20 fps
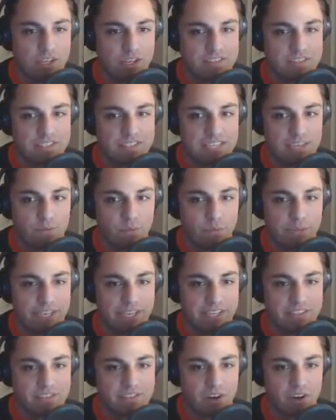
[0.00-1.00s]
see if we can
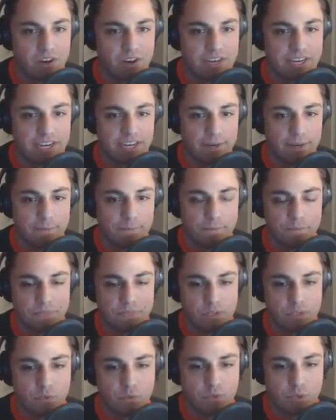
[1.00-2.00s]
get started here.
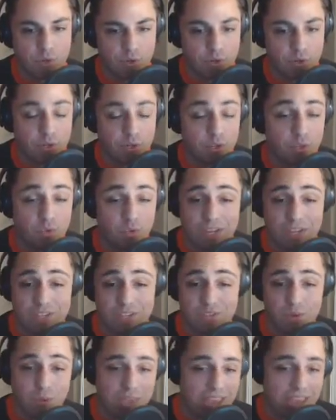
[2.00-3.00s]
Turner,
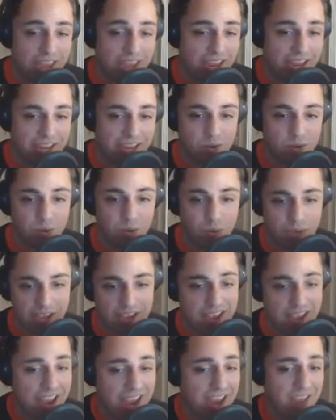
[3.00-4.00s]
Lorenzo Cain,
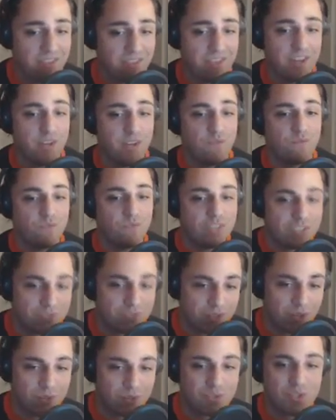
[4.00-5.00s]
okay, Anthony
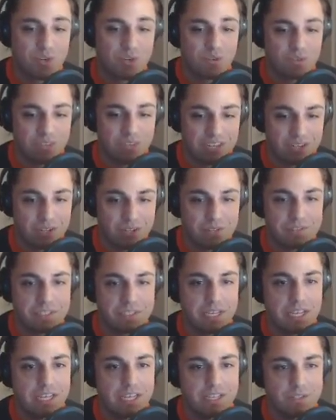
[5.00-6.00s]
Rizzo, Chirinos,
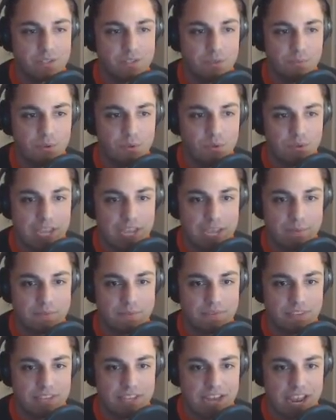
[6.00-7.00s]
some new names
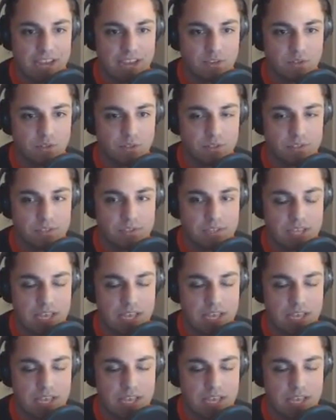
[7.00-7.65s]
for the Nationals.